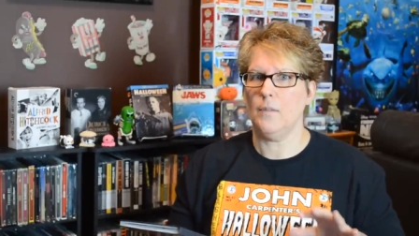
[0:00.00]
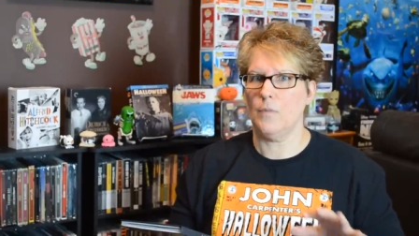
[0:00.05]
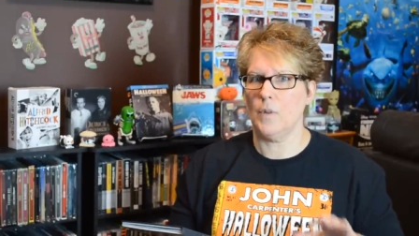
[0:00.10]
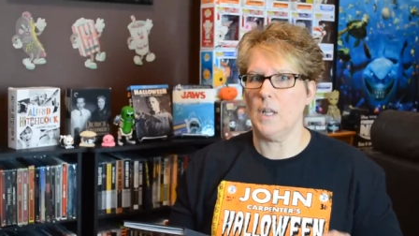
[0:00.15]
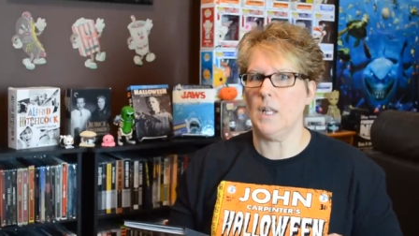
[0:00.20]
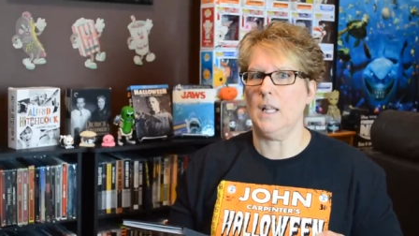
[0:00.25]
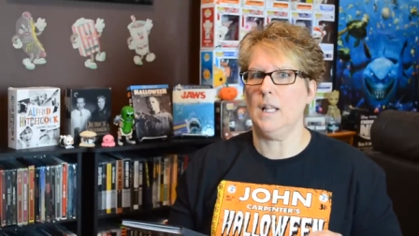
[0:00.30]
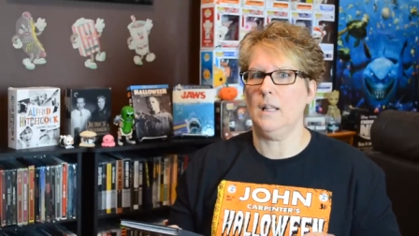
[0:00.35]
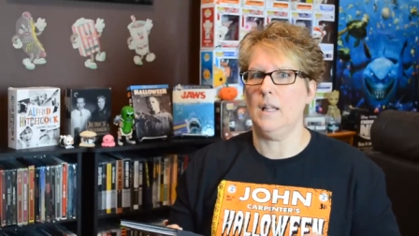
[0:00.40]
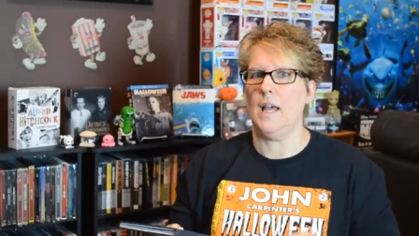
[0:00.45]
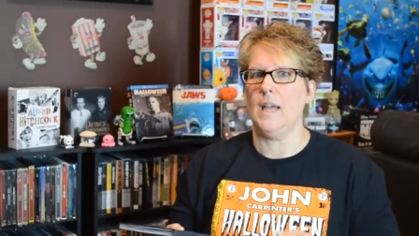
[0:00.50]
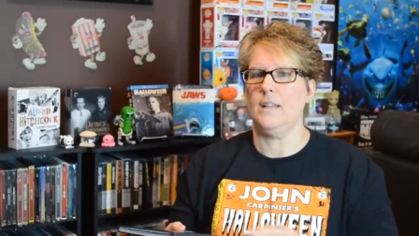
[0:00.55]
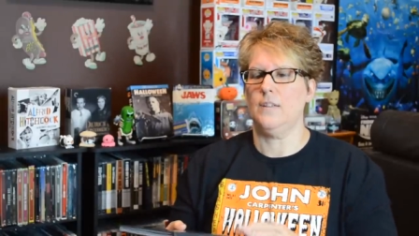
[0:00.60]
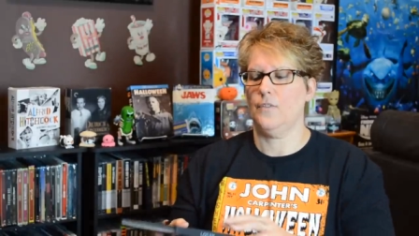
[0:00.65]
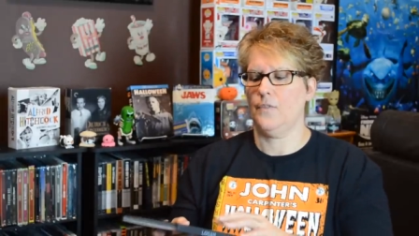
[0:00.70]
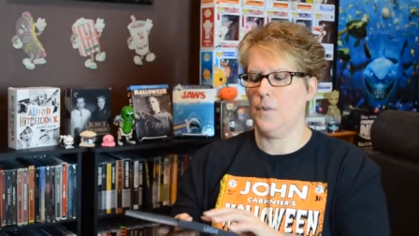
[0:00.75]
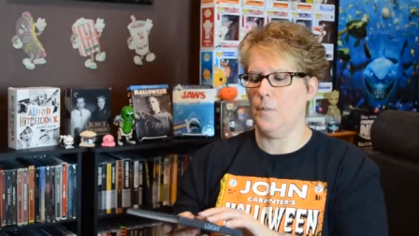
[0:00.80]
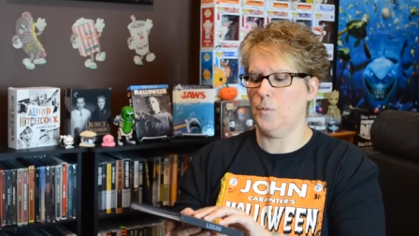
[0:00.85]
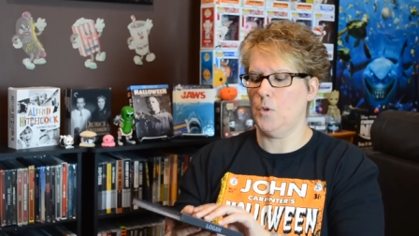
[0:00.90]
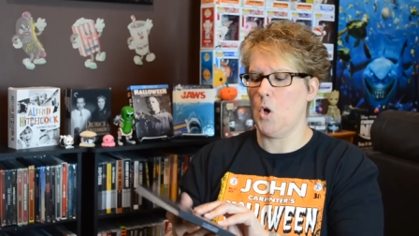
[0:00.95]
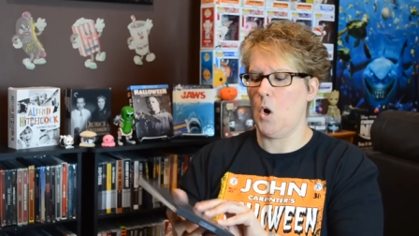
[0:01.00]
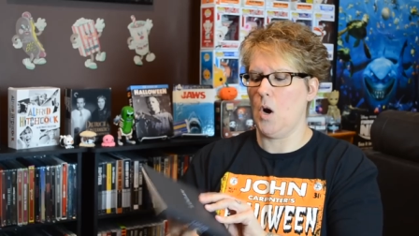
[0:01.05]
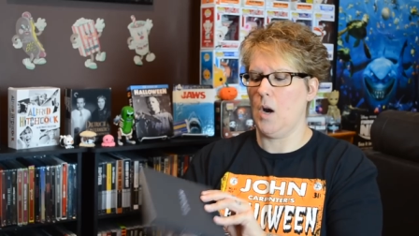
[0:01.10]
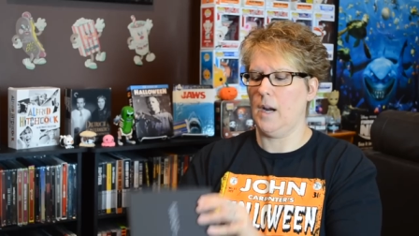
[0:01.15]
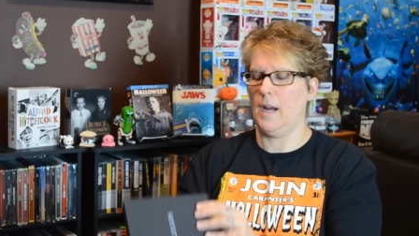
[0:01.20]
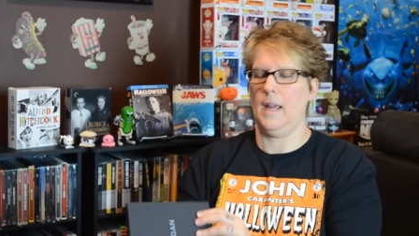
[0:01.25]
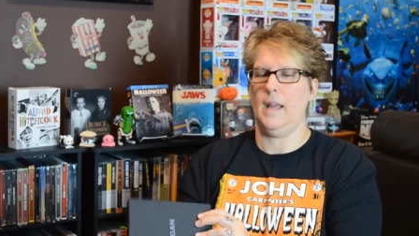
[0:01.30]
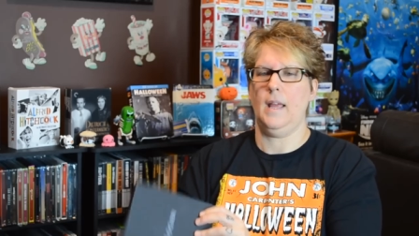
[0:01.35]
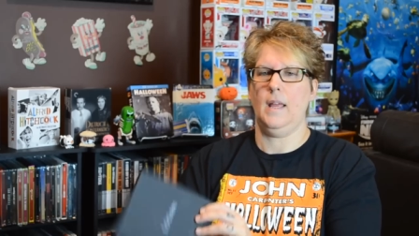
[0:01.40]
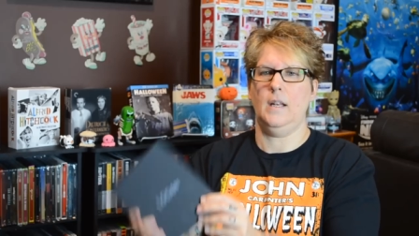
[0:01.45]
really liked from
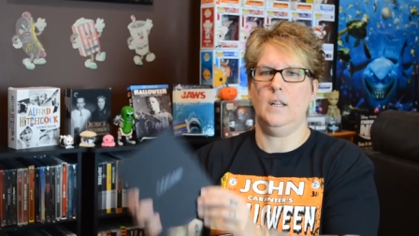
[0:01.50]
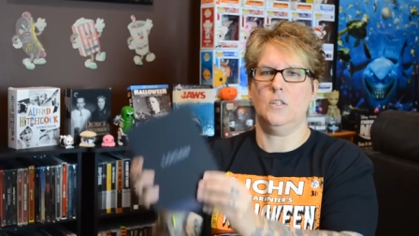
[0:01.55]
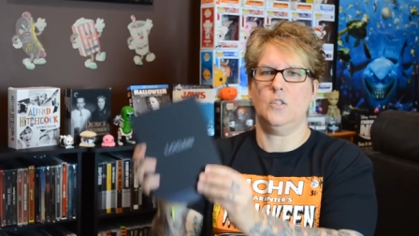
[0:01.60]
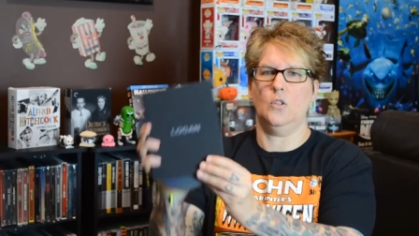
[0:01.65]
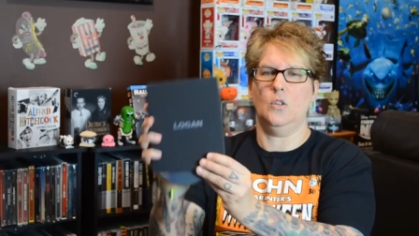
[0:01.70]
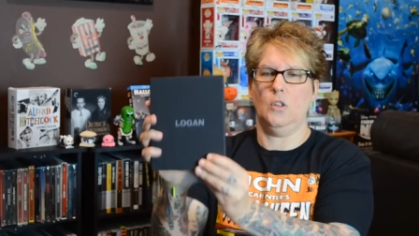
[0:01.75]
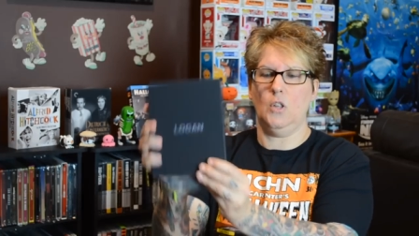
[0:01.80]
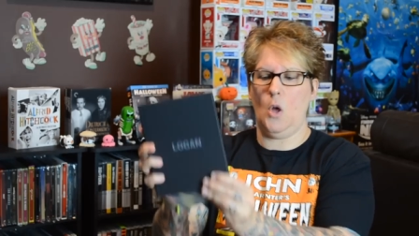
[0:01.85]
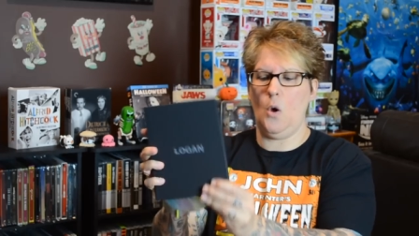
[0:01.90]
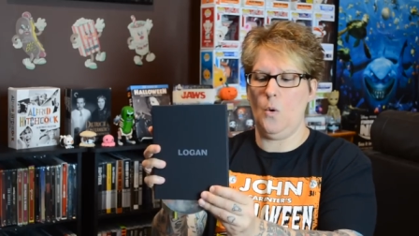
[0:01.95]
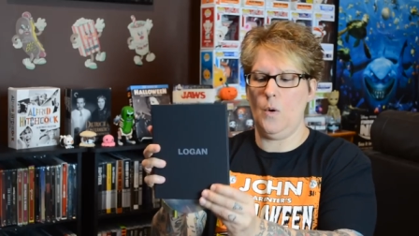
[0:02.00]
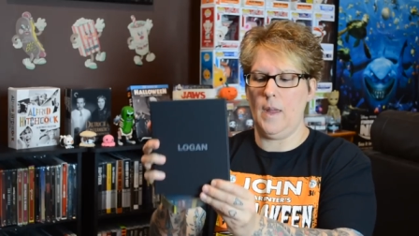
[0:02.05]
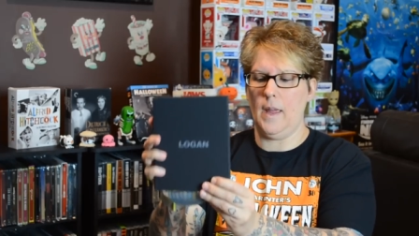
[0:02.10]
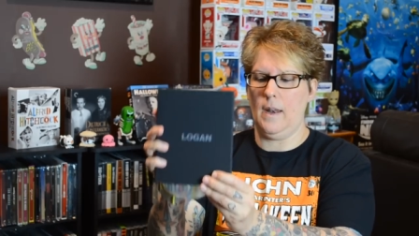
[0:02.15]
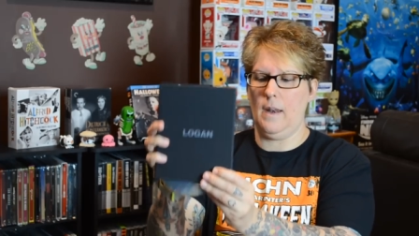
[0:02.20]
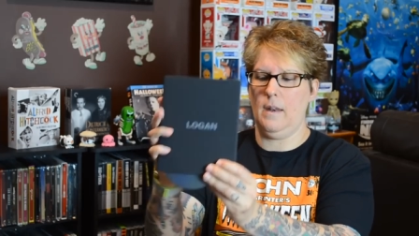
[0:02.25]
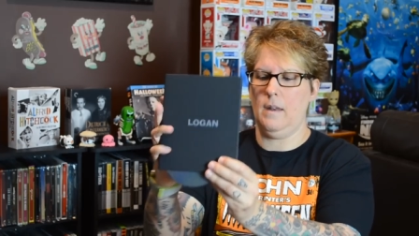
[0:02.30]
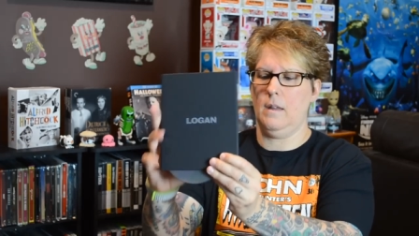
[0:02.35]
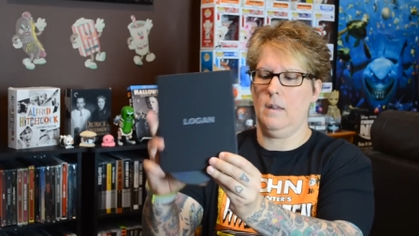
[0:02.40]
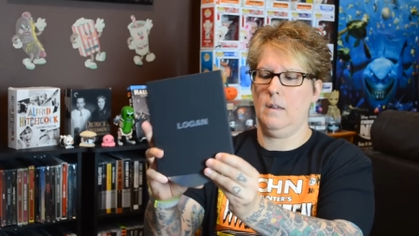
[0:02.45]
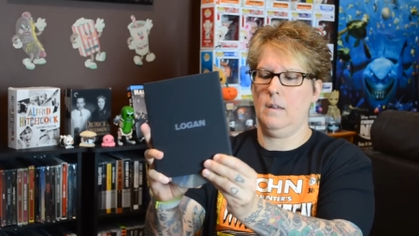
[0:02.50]
Target. And it's Logan.